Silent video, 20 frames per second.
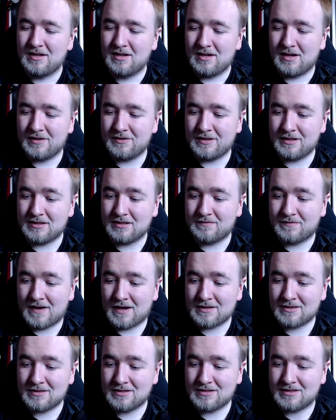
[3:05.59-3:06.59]
I think the
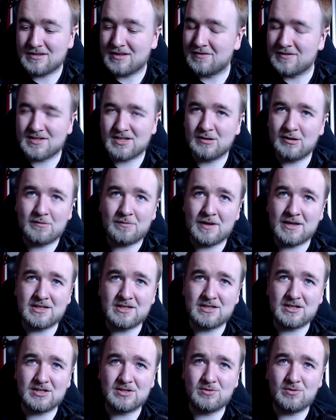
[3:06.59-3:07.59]
fact that there are so many places you
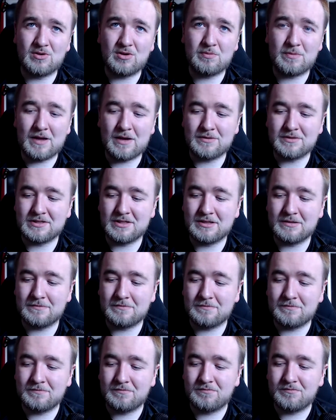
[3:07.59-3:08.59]
can talk about it
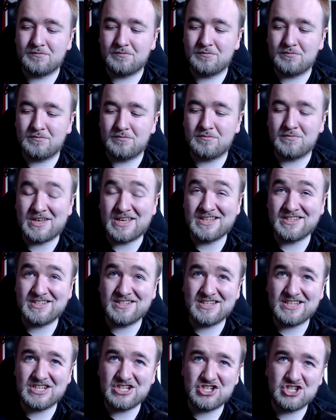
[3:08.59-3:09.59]
means that
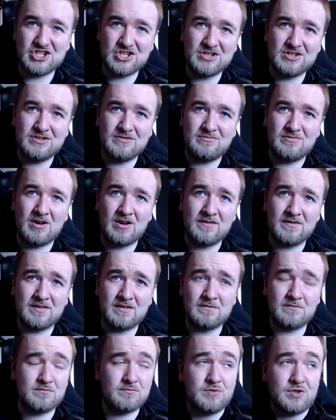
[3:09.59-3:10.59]
you should, rather
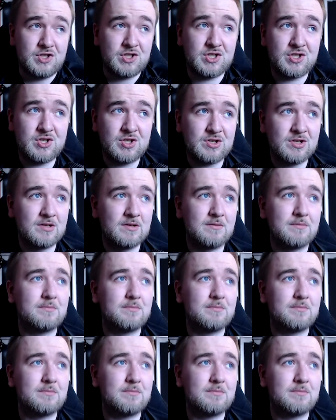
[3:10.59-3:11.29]
than we just shouldn't,